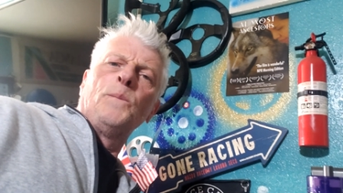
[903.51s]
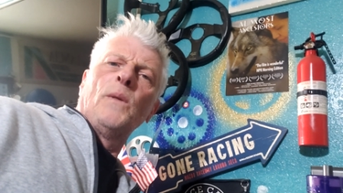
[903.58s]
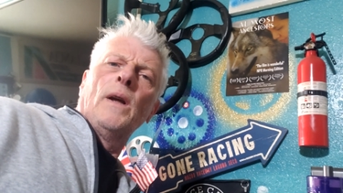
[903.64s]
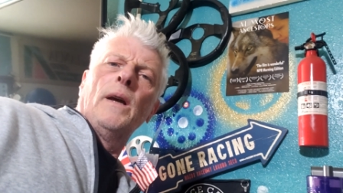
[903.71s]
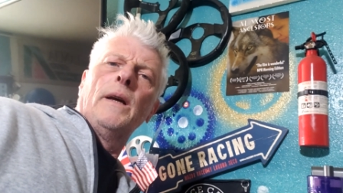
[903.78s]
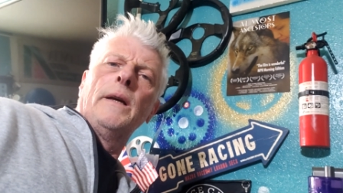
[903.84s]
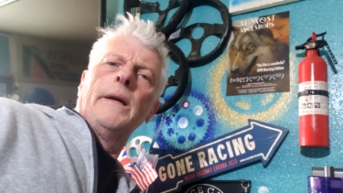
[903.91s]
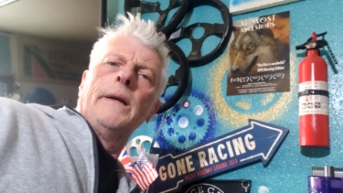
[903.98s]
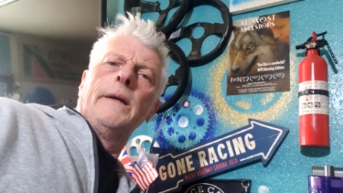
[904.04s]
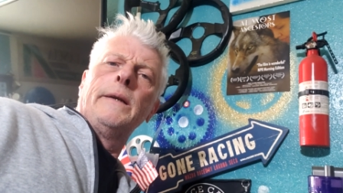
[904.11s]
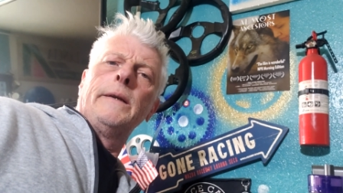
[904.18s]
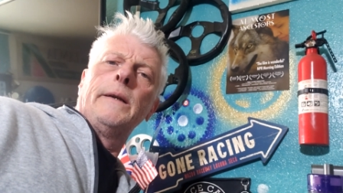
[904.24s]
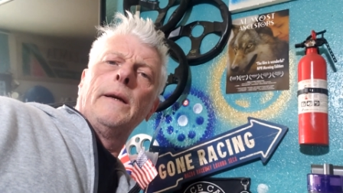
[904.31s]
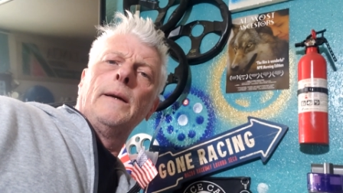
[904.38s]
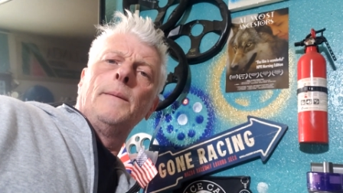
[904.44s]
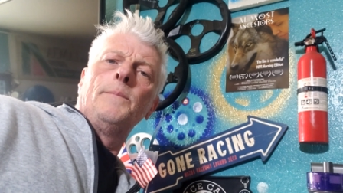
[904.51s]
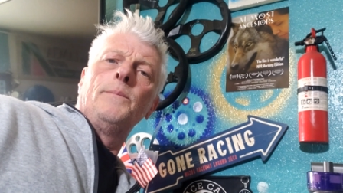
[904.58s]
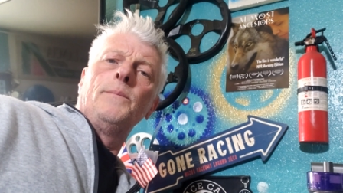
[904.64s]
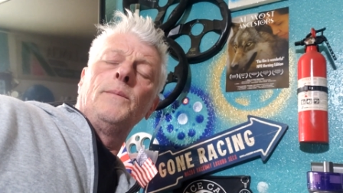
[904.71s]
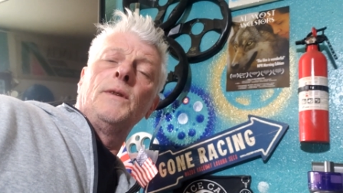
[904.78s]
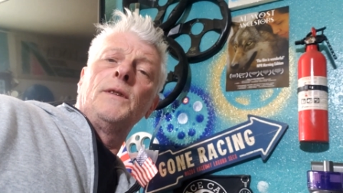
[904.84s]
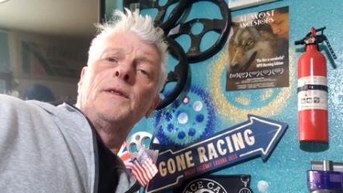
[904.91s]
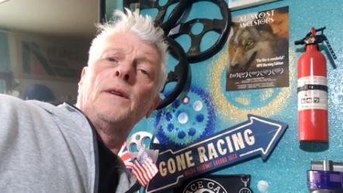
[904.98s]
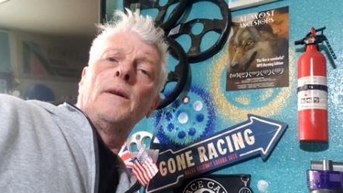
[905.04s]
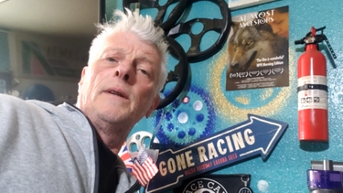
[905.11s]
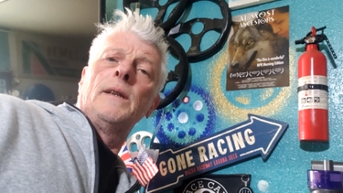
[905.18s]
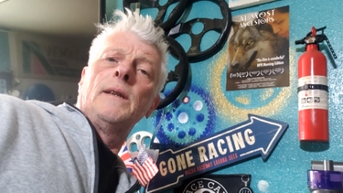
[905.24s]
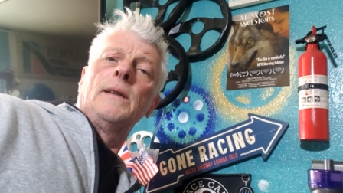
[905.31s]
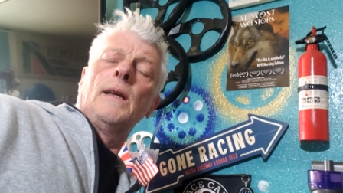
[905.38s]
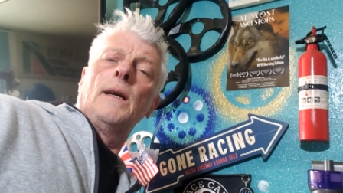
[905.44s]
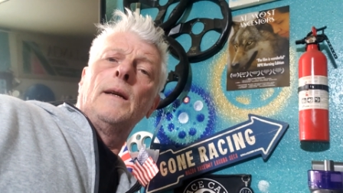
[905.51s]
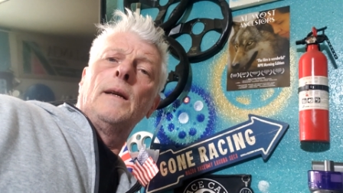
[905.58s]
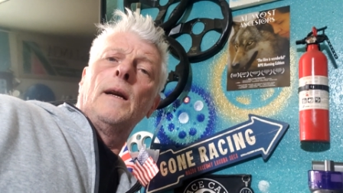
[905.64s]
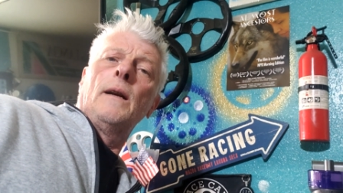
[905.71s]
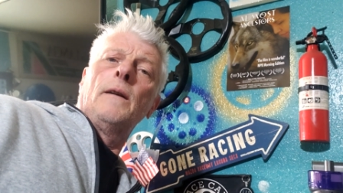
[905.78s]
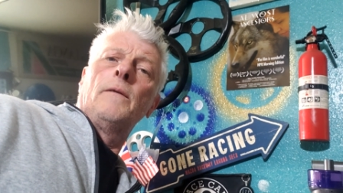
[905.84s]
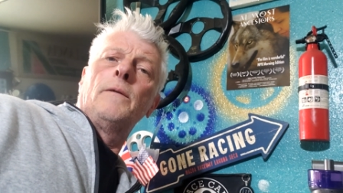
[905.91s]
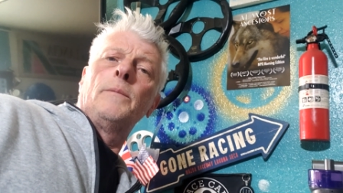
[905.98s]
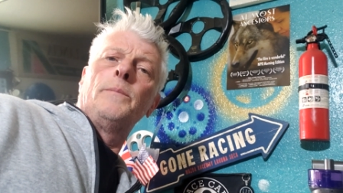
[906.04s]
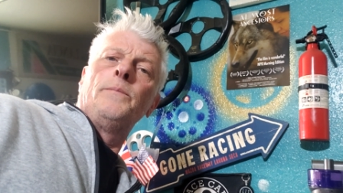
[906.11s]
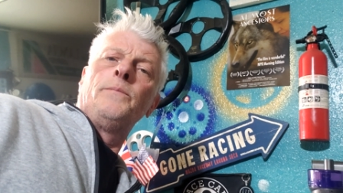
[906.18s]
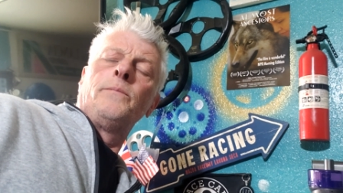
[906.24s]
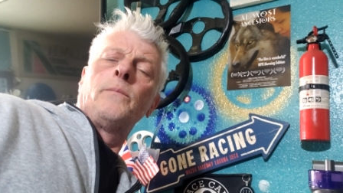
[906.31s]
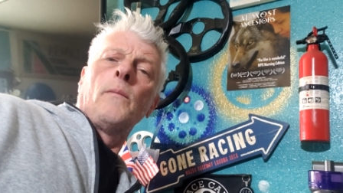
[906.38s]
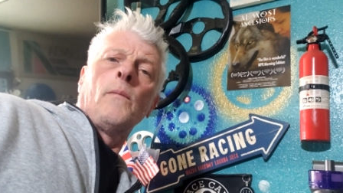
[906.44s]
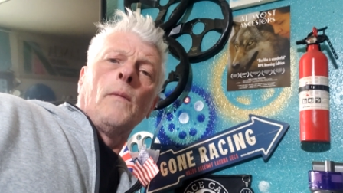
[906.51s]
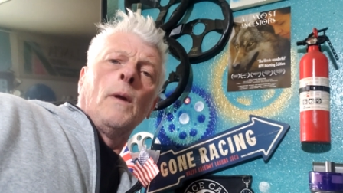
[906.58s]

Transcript: and um, decided that none of them